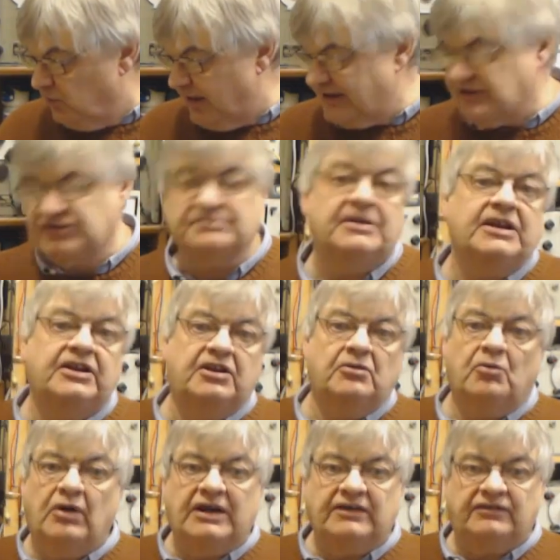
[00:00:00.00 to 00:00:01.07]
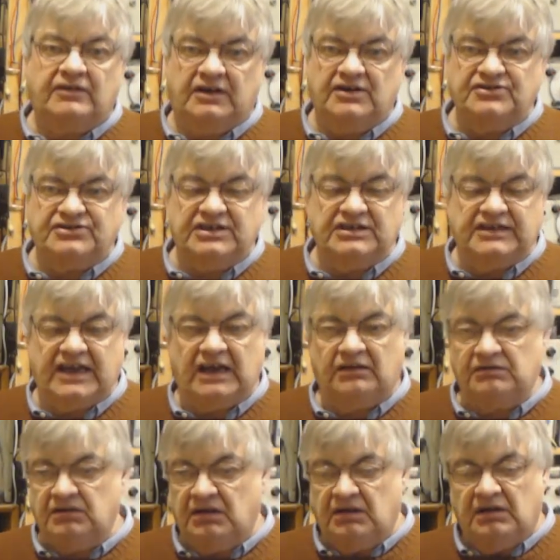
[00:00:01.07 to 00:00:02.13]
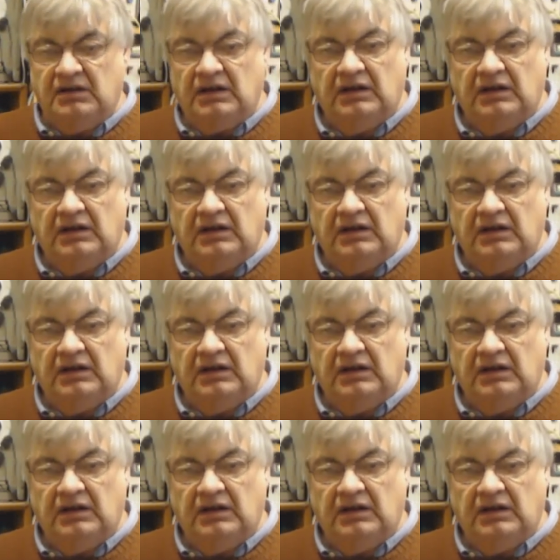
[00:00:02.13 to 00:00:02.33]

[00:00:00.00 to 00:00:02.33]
When's medium wave closing down?